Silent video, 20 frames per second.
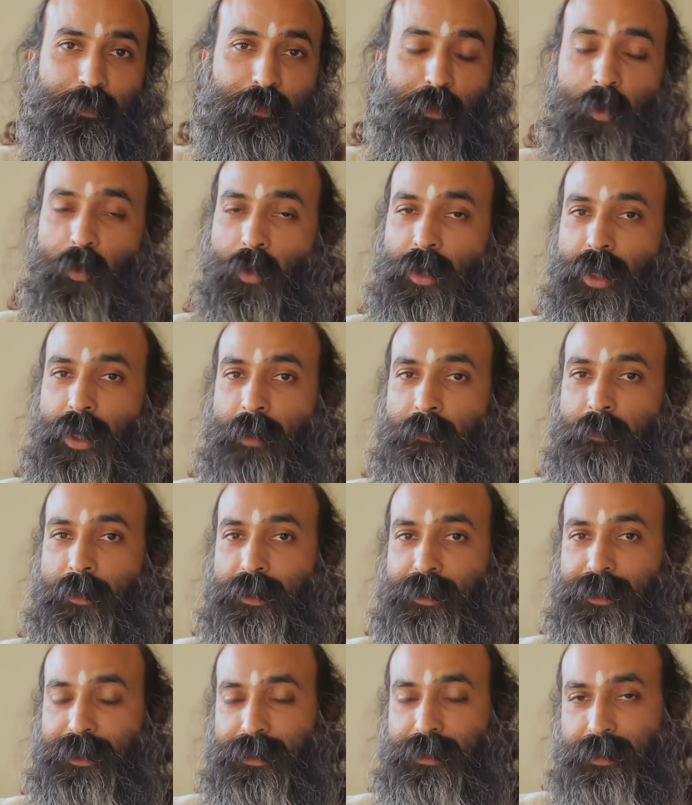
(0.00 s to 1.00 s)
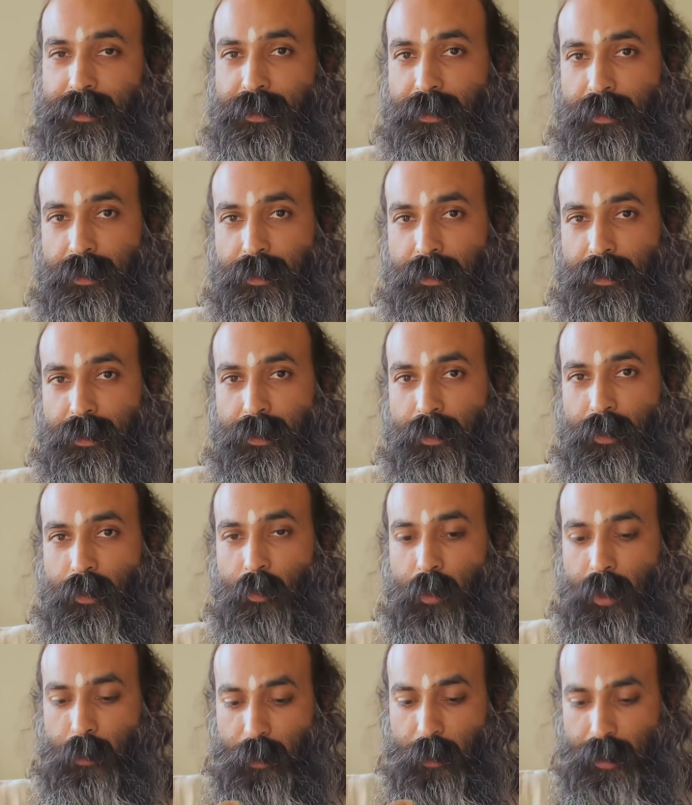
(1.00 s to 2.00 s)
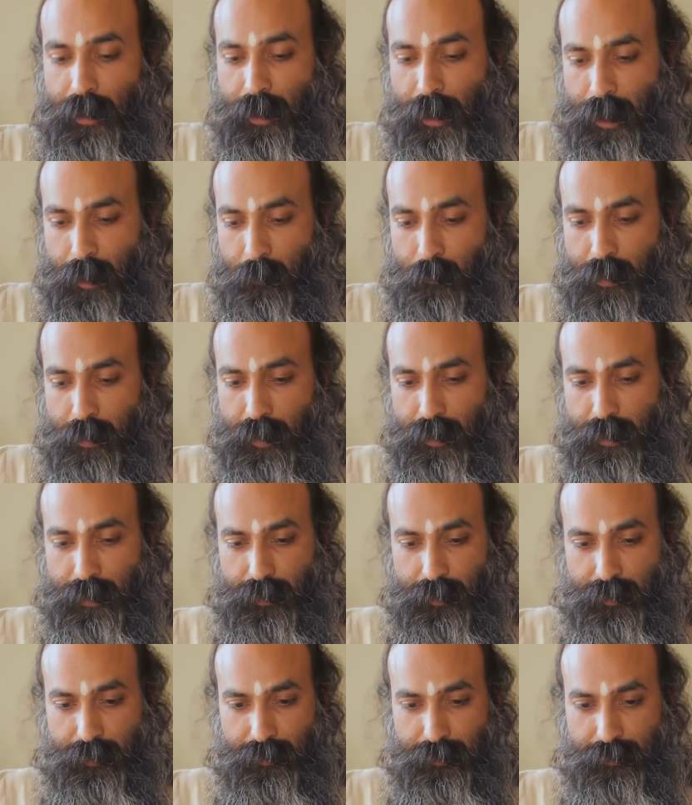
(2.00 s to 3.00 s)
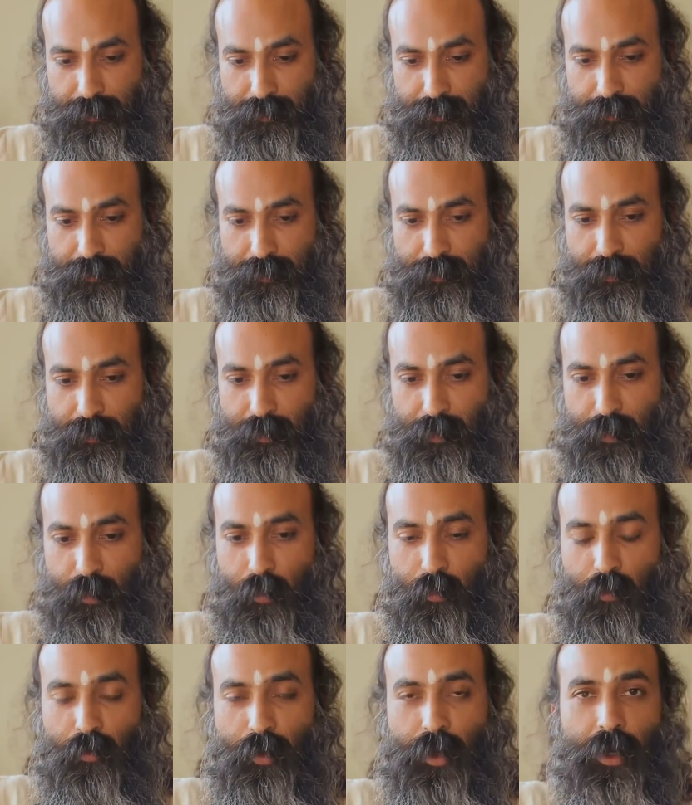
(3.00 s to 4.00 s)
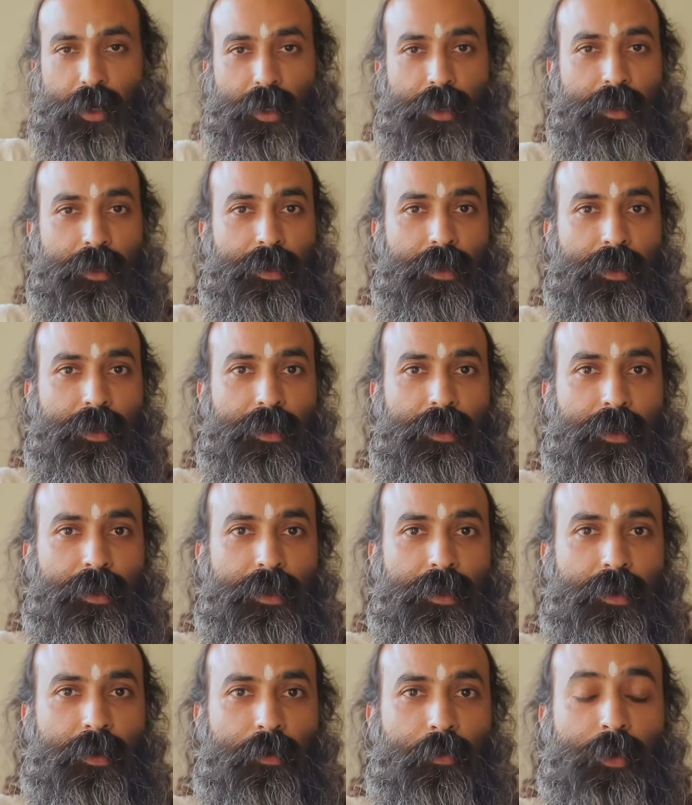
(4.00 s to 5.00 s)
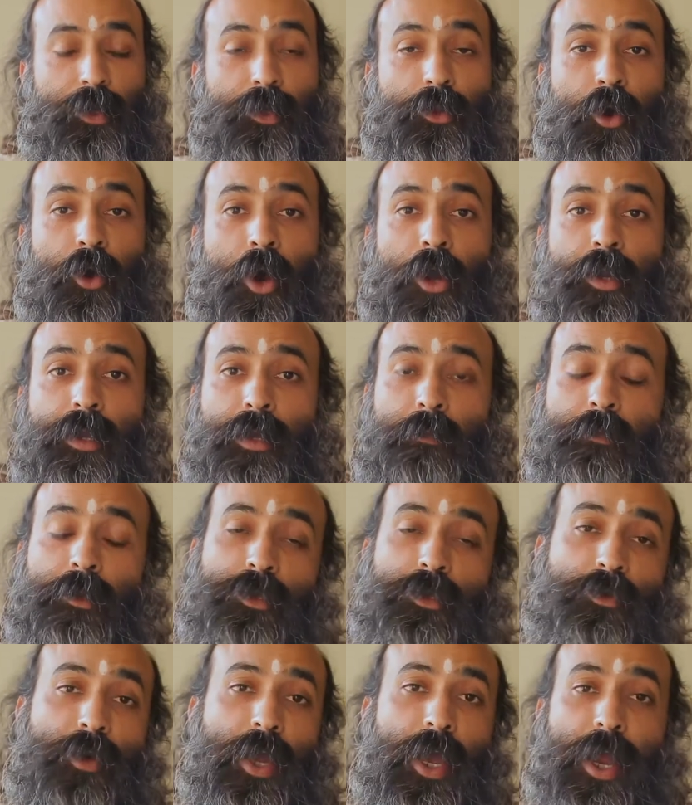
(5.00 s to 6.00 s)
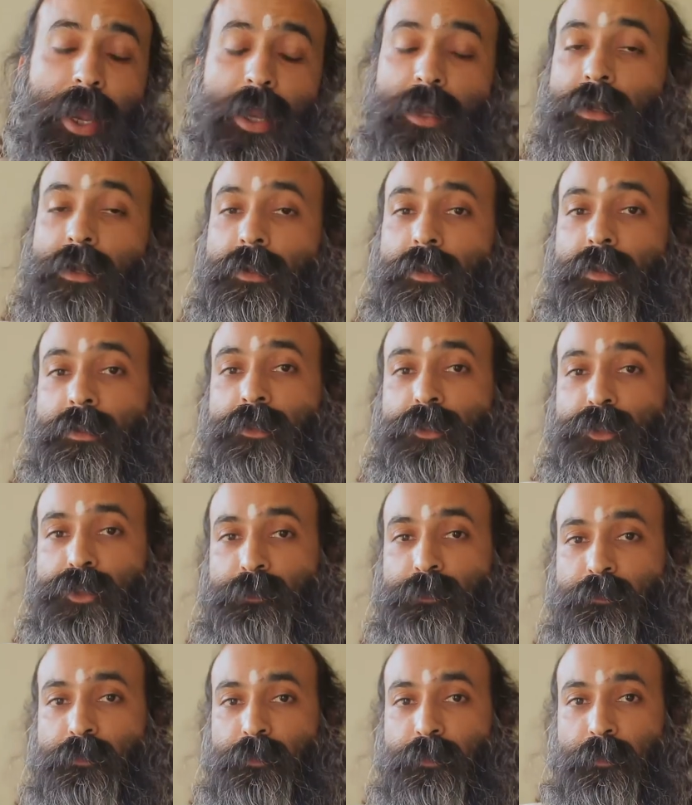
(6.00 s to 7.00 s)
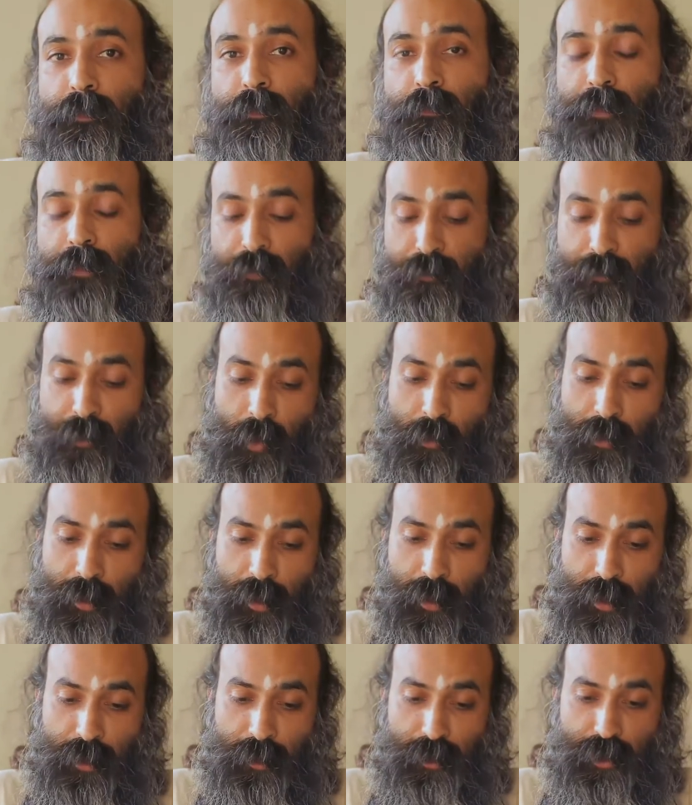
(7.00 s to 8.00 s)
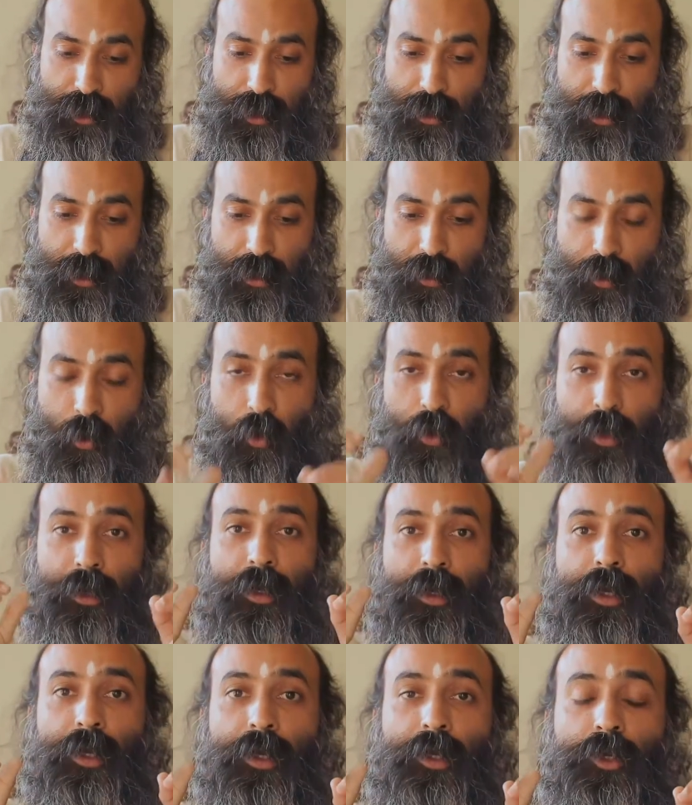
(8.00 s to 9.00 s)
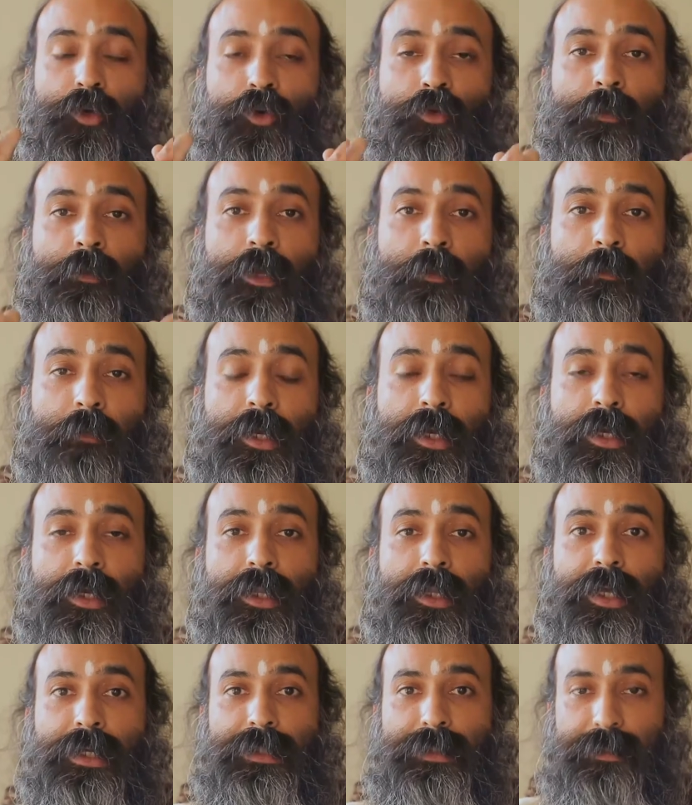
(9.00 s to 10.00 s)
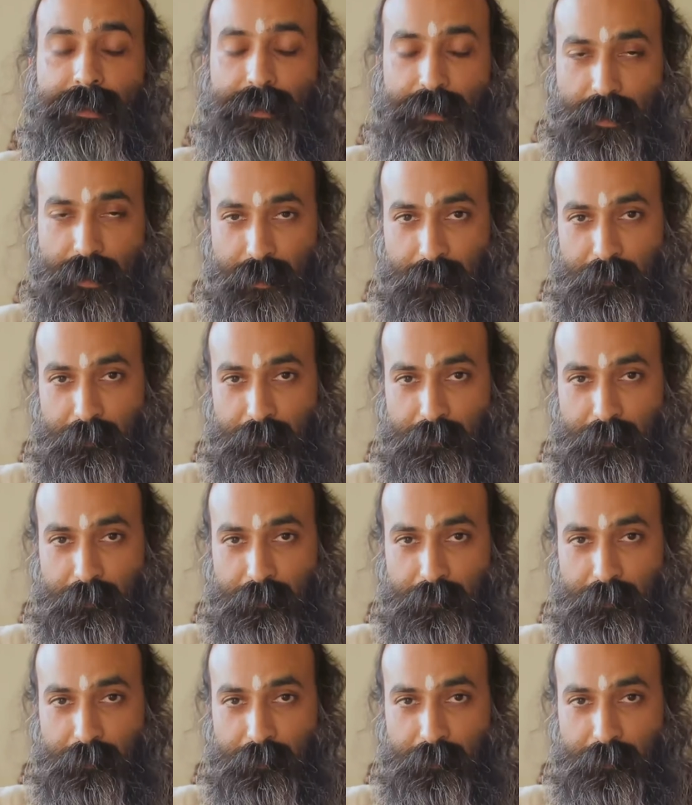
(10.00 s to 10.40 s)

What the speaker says: But what happens? When we take birth, we're not able to handle this profound energy called human beingness.